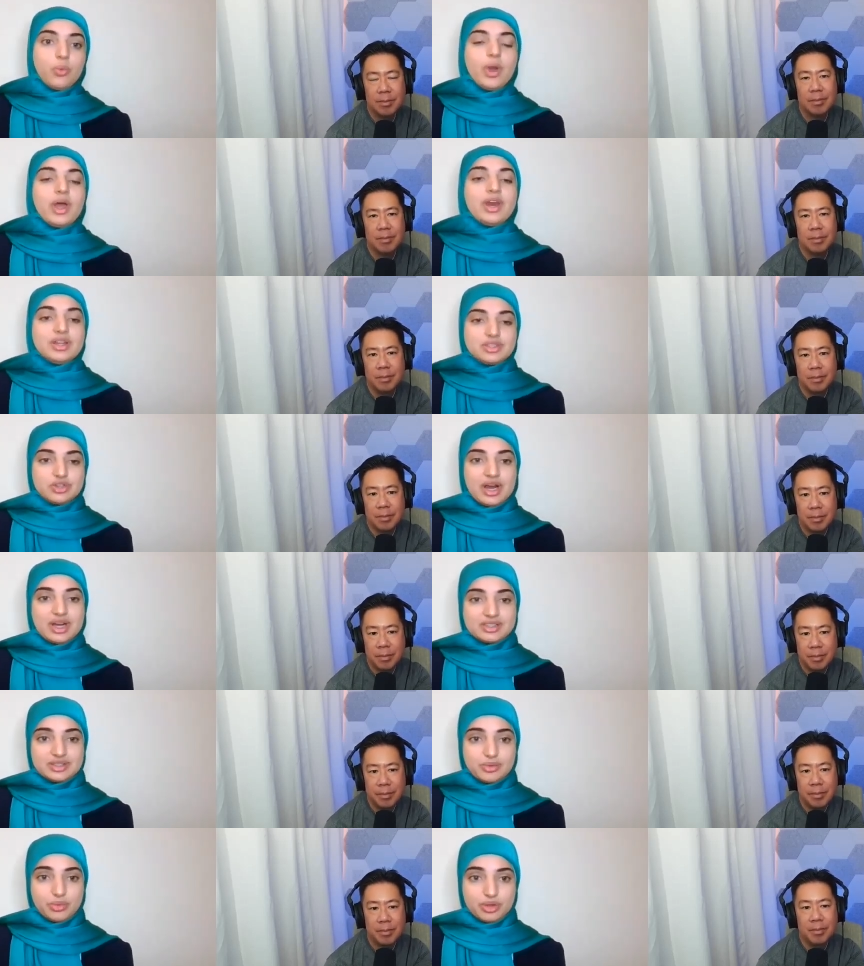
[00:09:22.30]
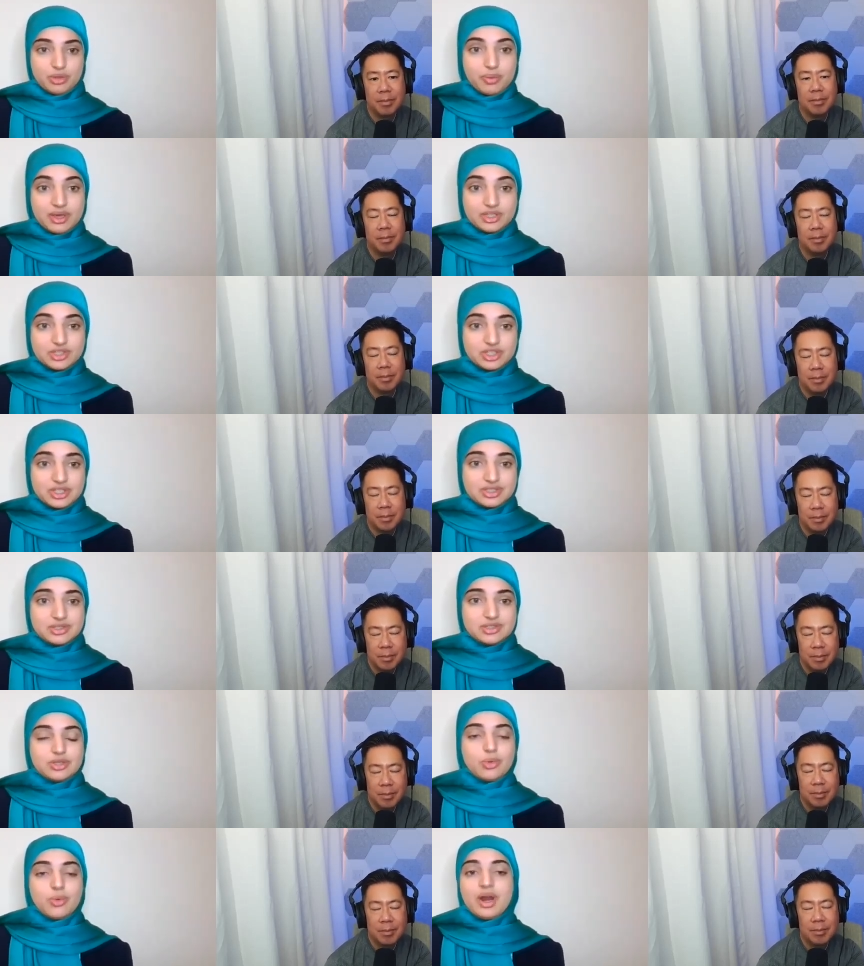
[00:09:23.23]
Speaker 1: when interacting with
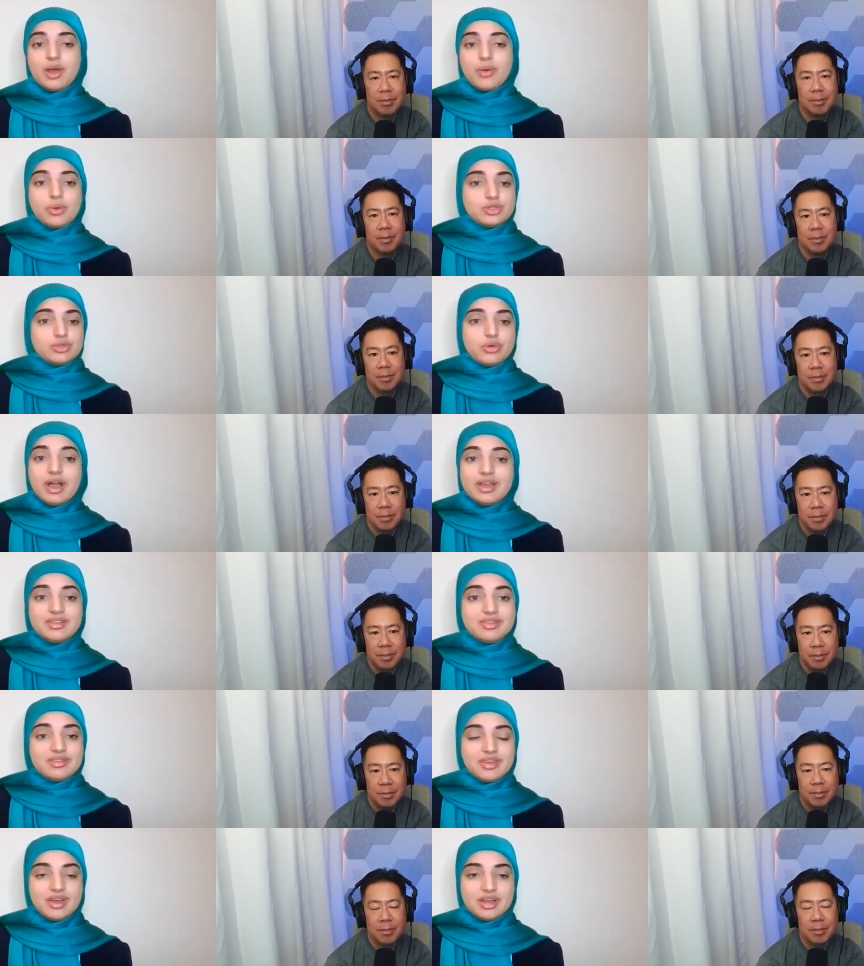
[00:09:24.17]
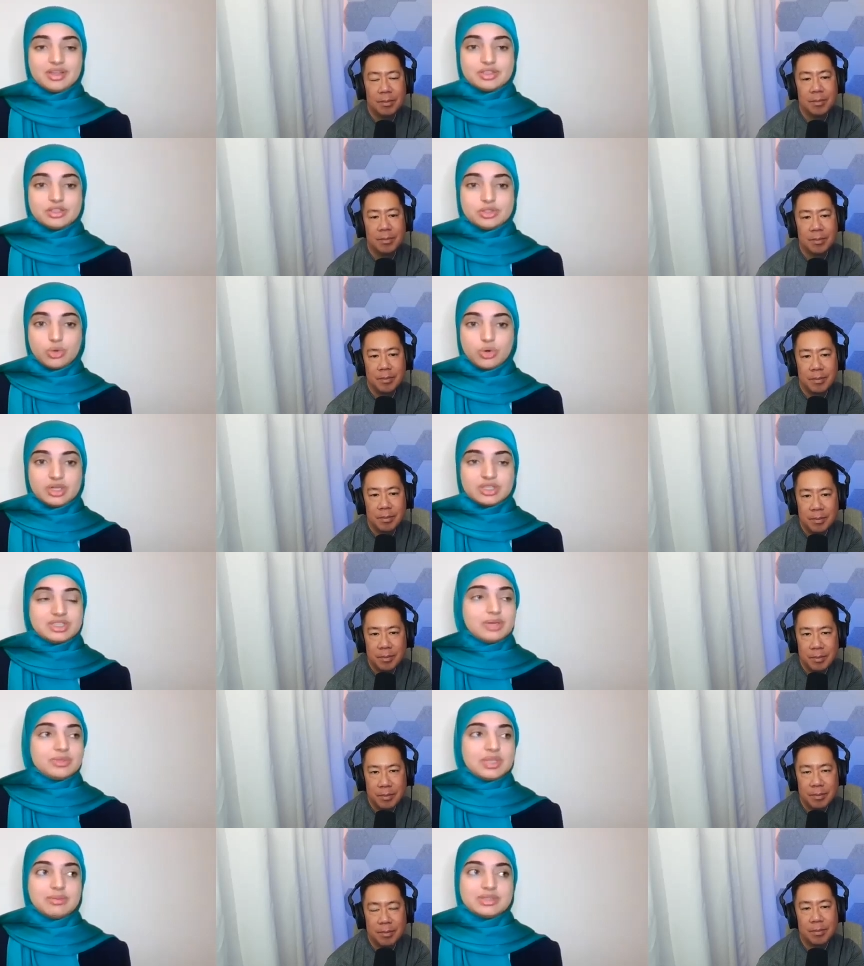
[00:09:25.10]
patients. So when I would write a story,
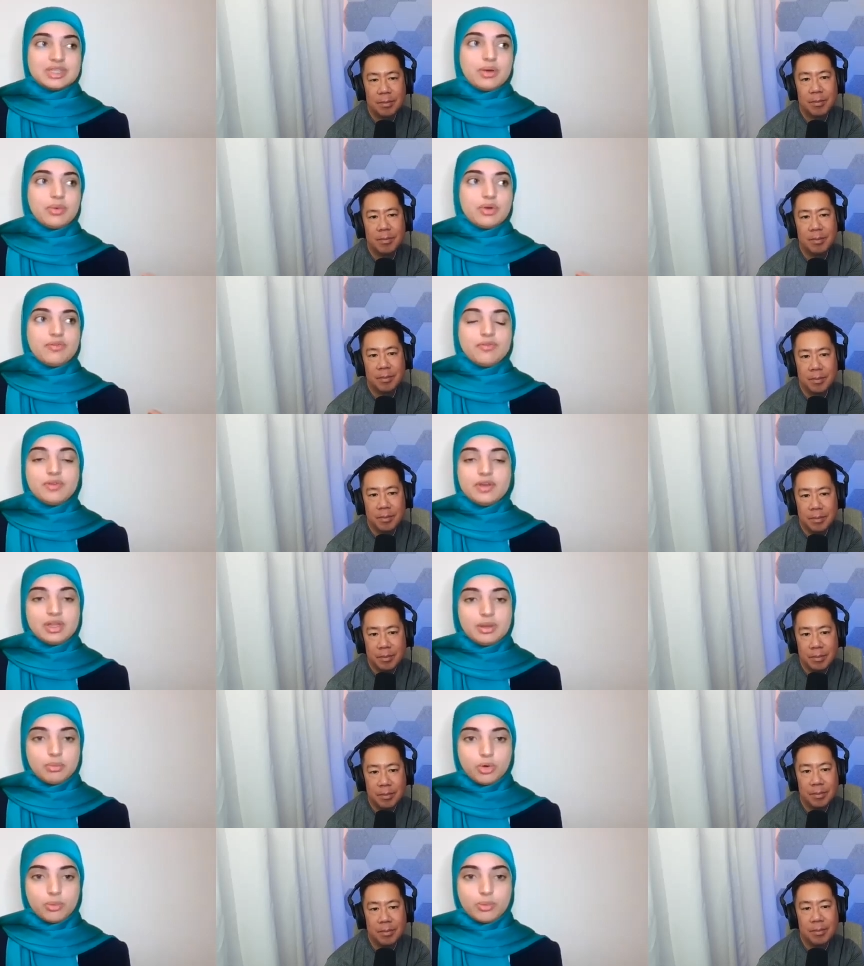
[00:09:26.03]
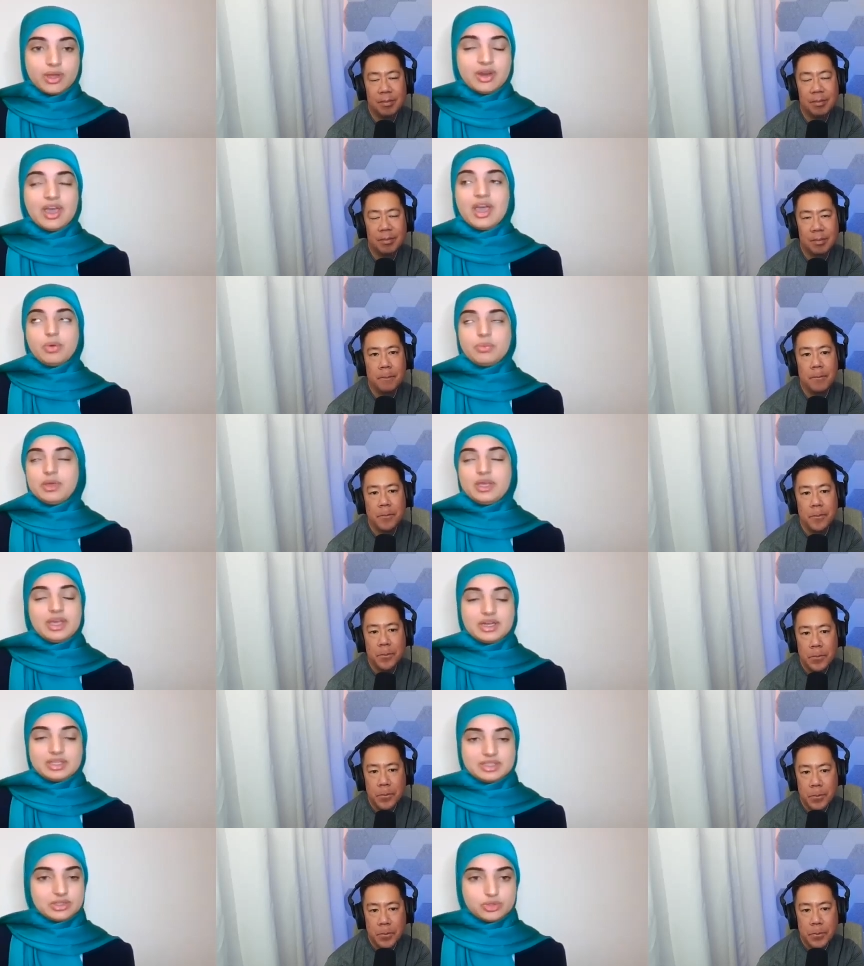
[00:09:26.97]
sometimes I would feel a moment, I would be
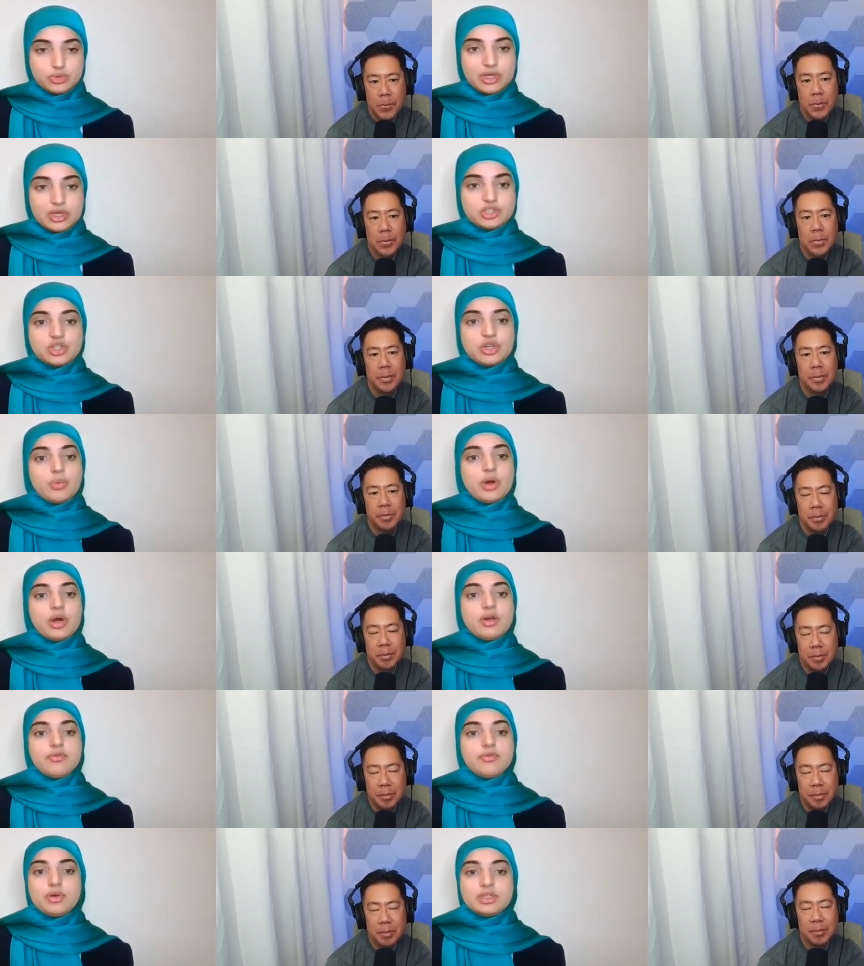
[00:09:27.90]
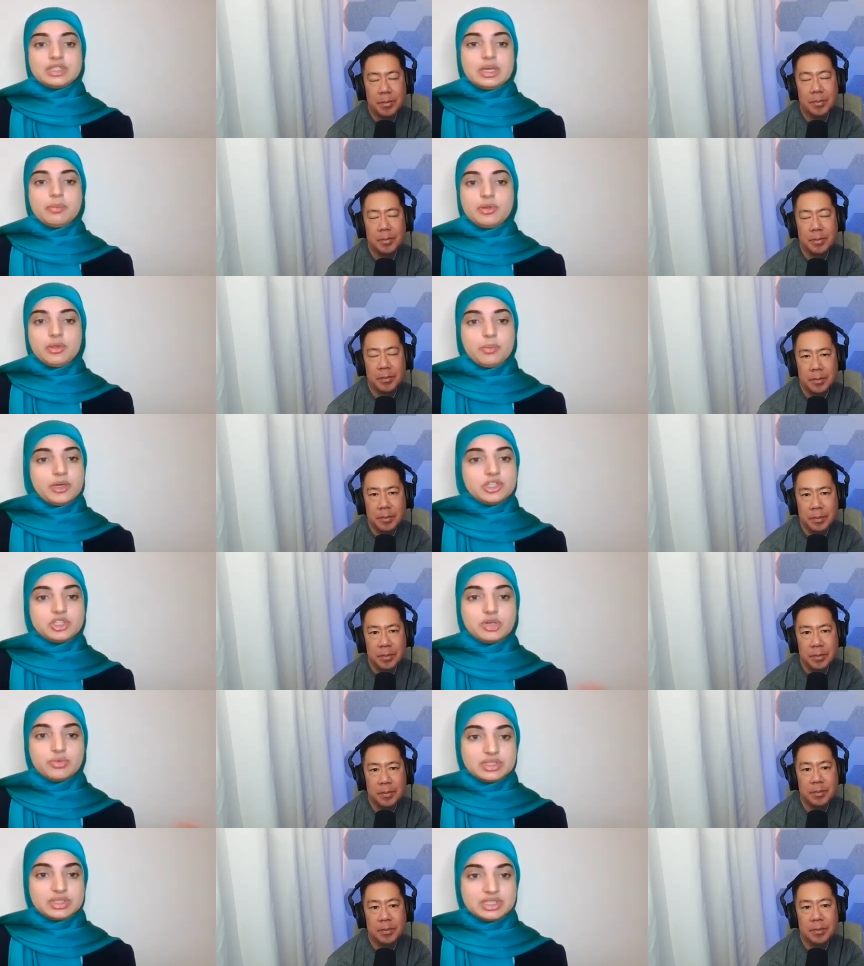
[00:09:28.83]
in a situation where, for example, the
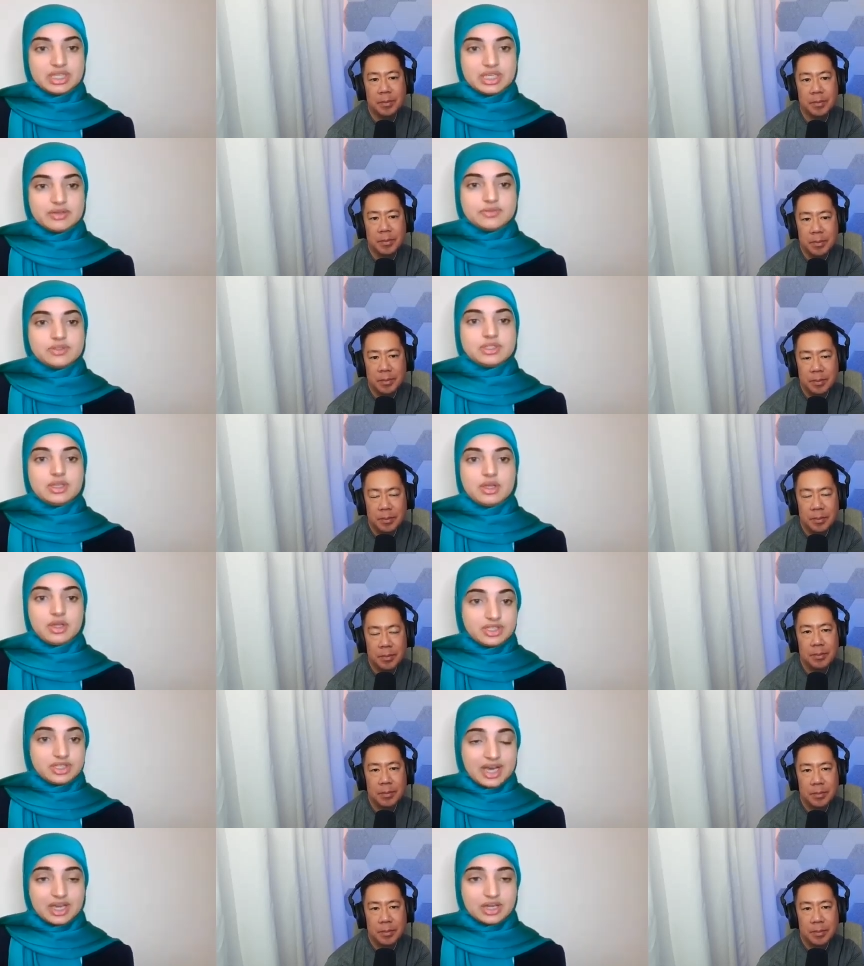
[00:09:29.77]
patient receives the